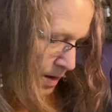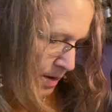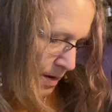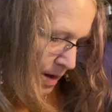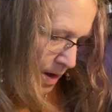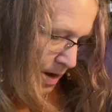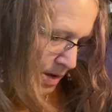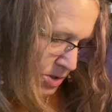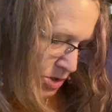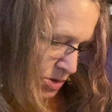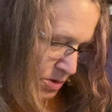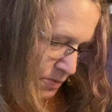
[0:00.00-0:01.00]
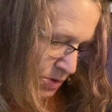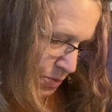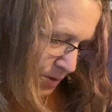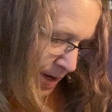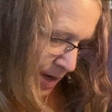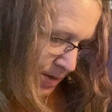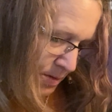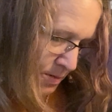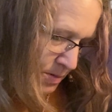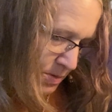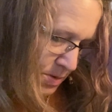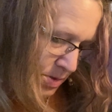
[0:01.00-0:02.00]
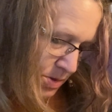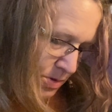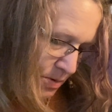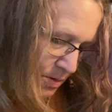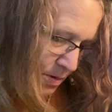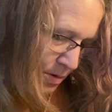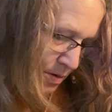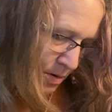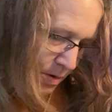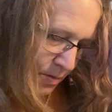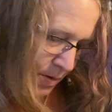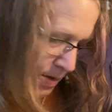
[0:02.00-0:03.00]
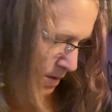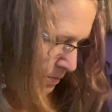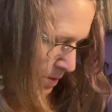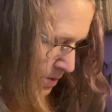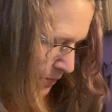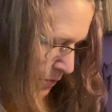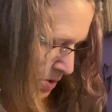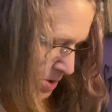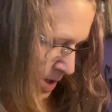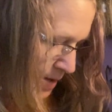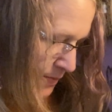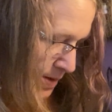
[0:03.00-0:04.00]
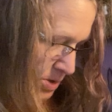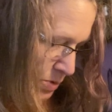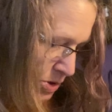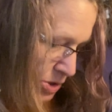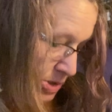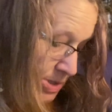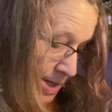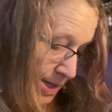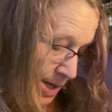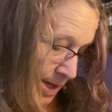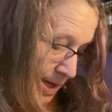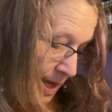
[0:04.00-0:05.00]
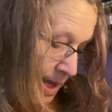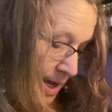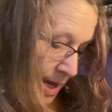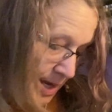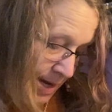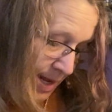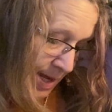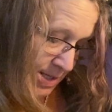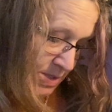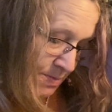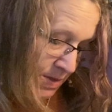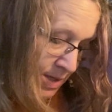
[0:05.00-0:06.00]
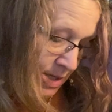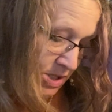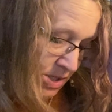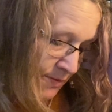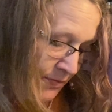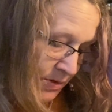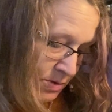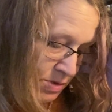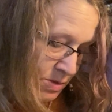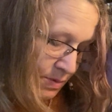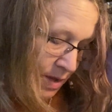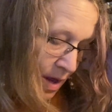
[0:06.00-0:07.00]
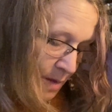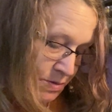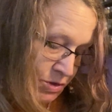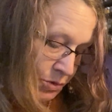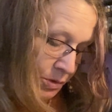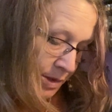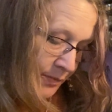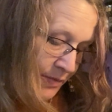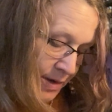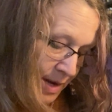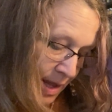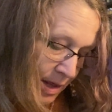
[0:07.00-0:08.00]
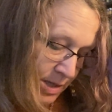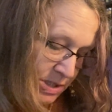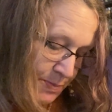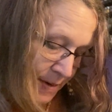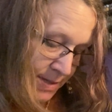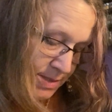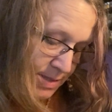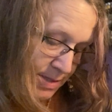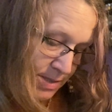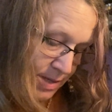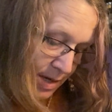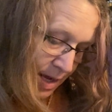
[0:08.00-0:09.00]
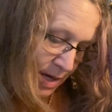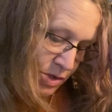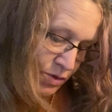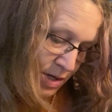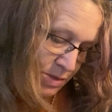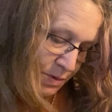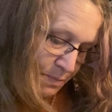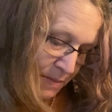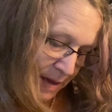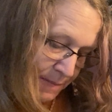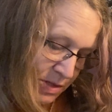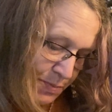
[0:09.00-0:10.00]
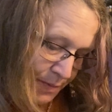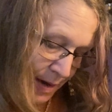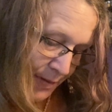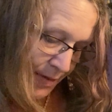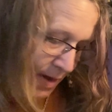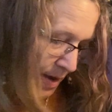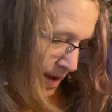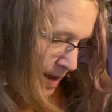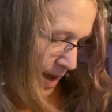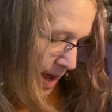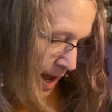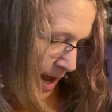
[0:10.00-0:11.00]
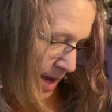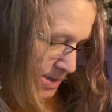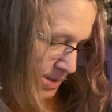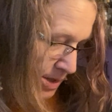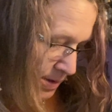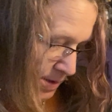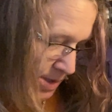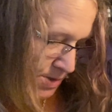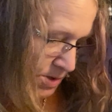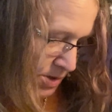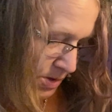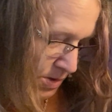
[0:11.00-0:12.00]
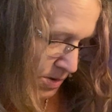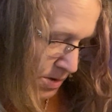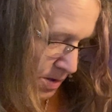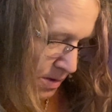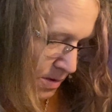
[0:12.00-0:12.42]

Uh, ritual candles are created with the foresight of intuition, psychic enhancement, and it's infused with patchouli, vanilla, spices, and dressed with baby's breath and glitter.